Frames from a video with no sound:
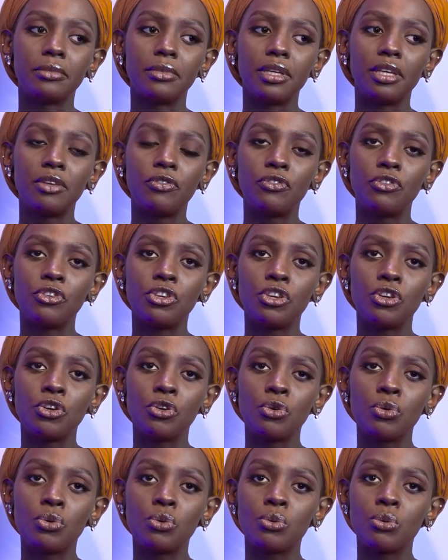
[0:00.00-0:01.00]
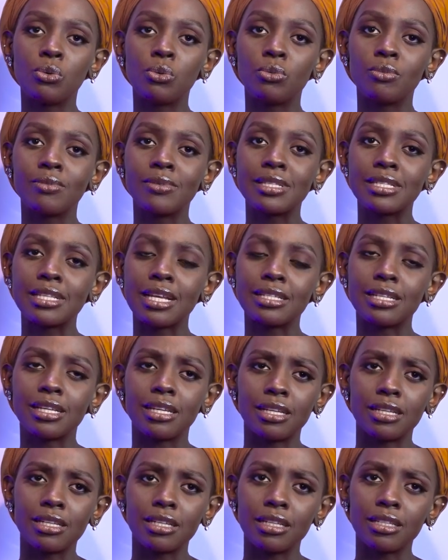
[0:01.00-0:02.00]
If you
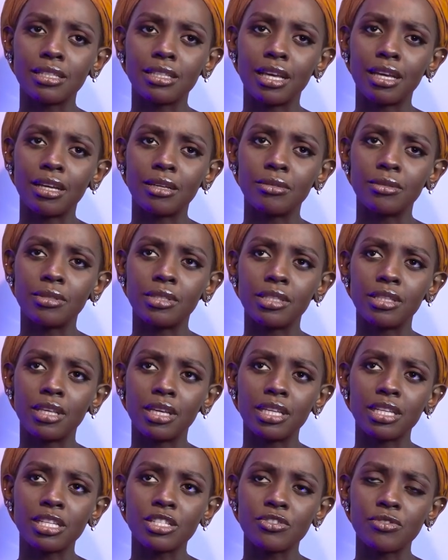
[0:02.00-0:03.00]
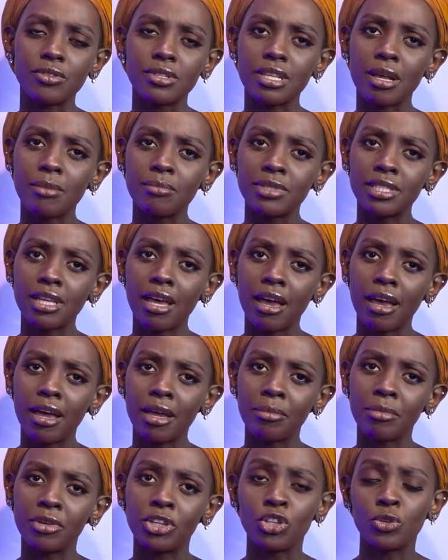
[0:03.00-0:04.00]
started the industry
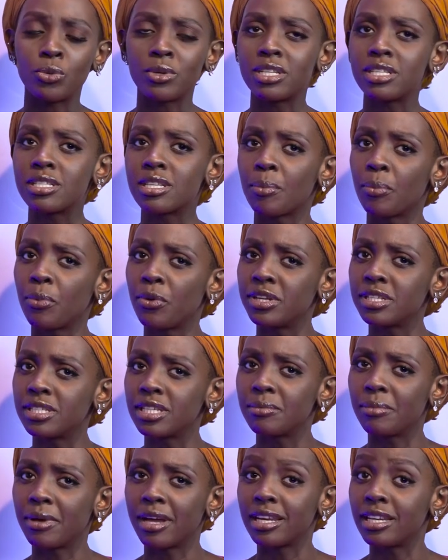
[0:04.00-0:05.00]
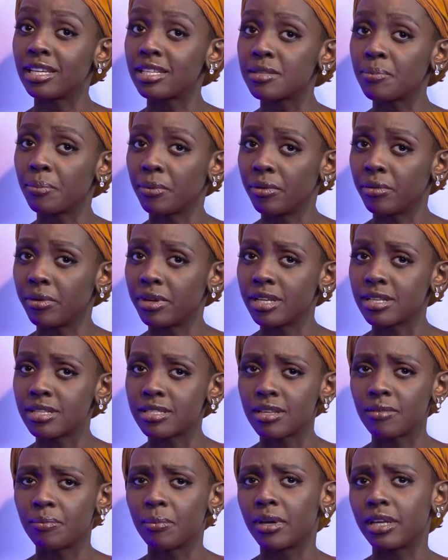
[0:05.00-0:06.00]
sometime and you were disappointed by an
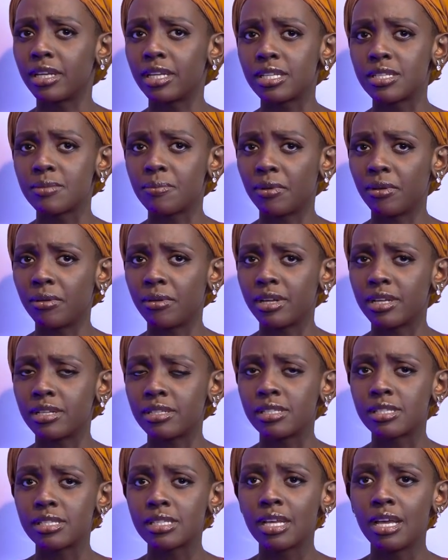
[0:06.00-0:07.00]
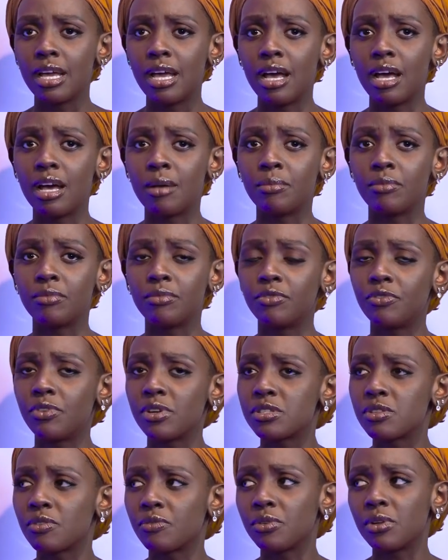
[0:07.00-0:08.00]
experience, a bad experience,
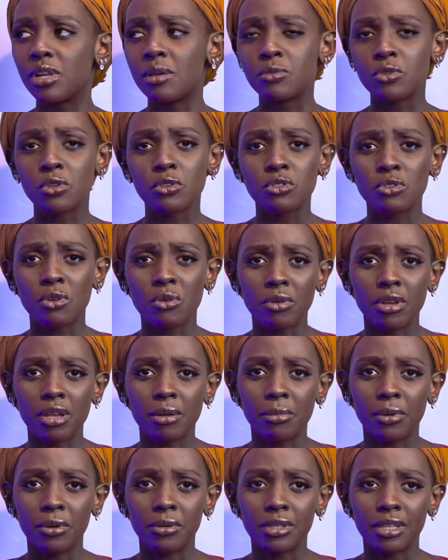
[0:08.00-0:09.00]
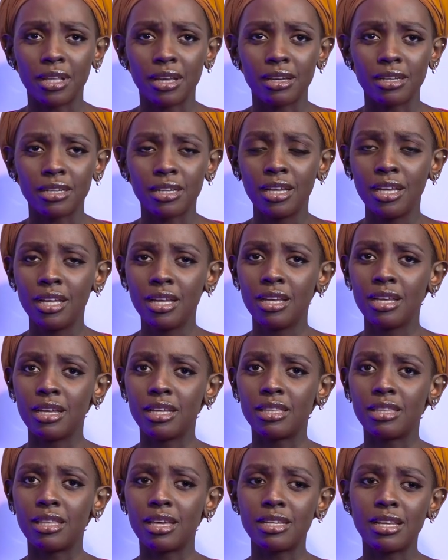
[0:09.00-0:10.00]
first of all, I'm so sorry about that.
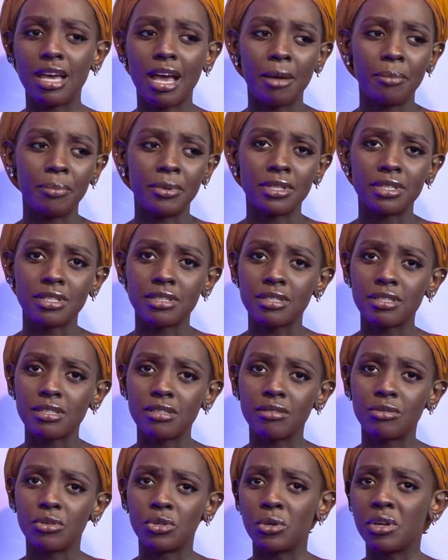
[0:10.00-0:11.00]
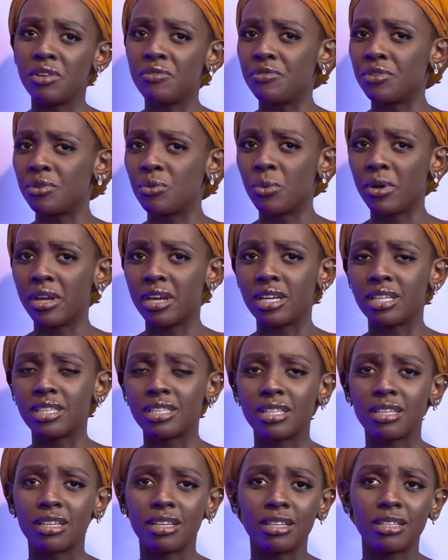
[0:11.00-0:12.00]
That happens, you know,
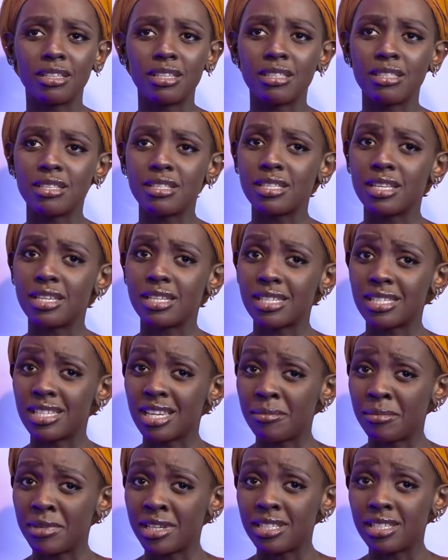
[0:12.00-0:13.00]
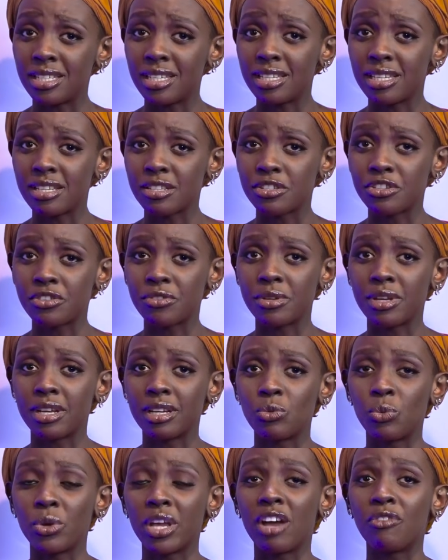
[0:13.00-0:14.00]
everywhere in this entertainment industry,
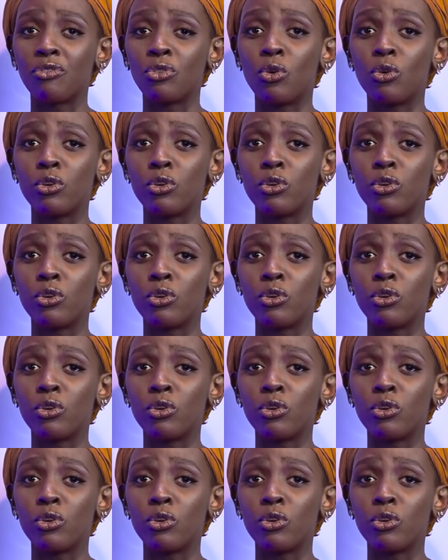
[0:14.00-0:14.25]
and we have